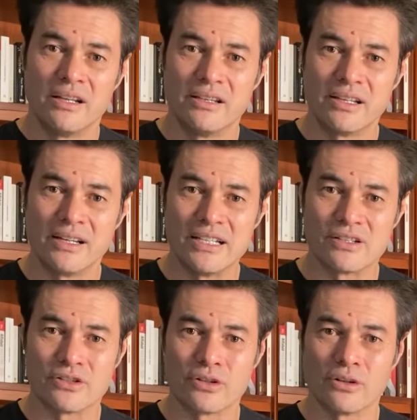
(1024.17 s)
the
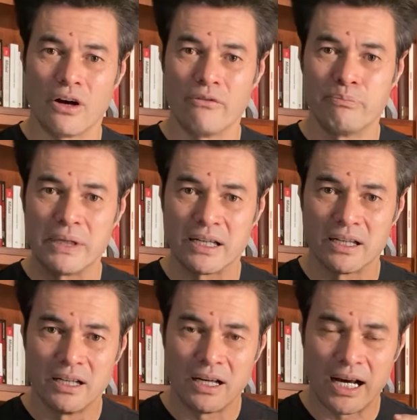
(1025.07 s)
institute of big
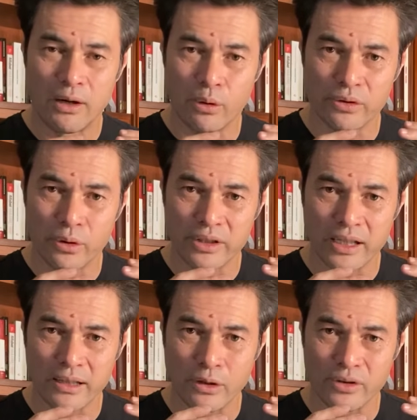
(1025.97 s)
or
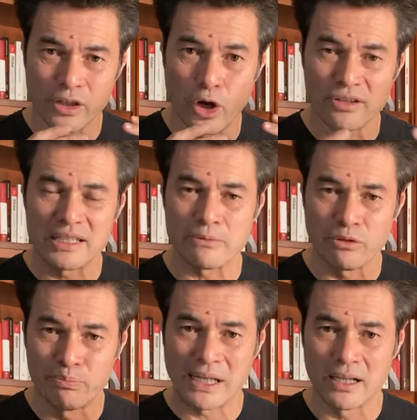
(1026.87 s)
the concepts
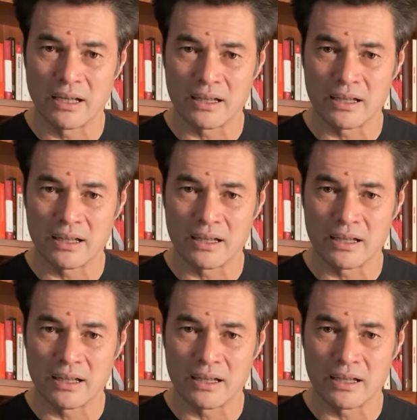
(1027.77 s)
of big